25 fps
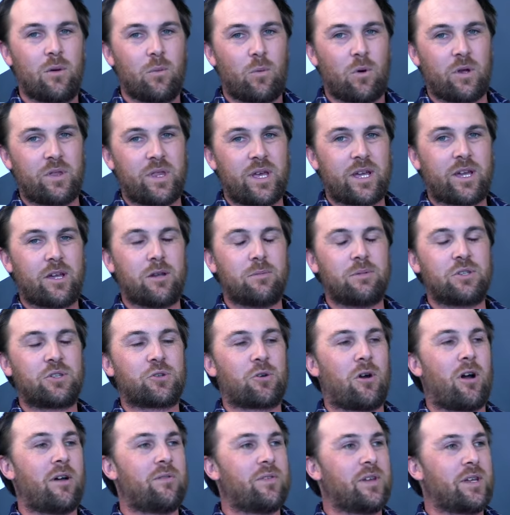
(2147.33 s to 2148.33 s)
what they're going to be
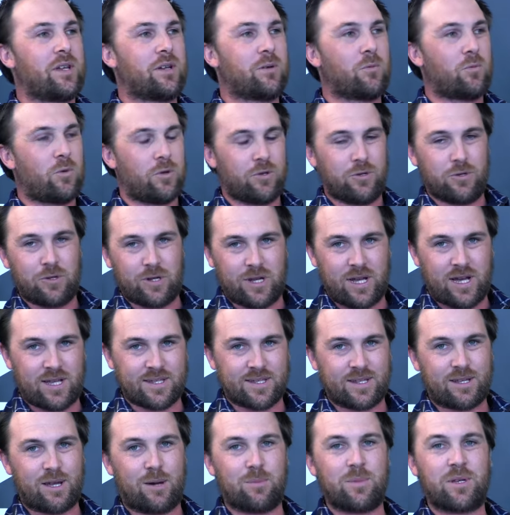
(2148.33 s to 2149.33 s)
driving, what new
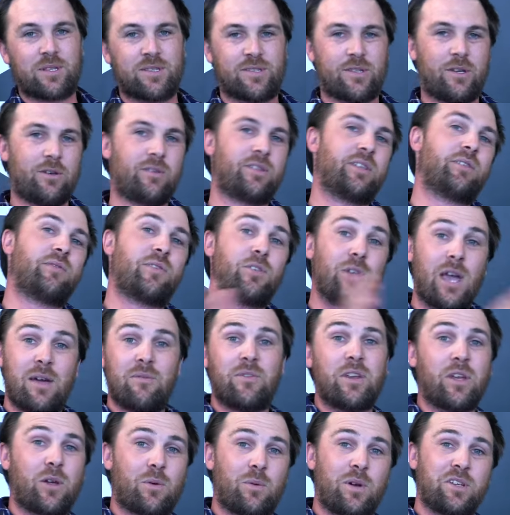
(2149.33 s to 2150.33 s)
cars are coming, so that if you
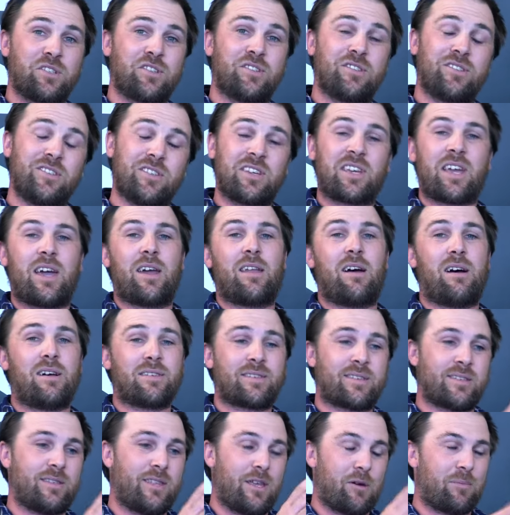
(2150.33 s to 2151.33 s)
have any questions, you can
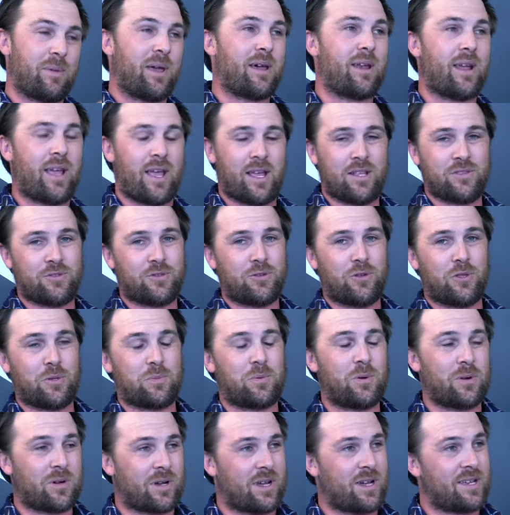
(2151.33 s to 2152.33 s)
ask and they'll be able to answer it on the
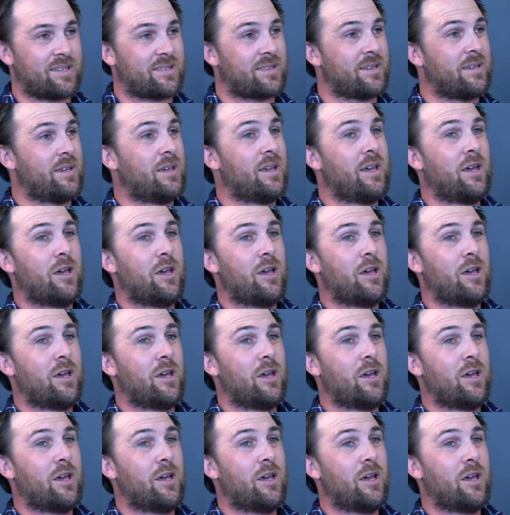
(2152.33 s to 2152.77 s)
podcast.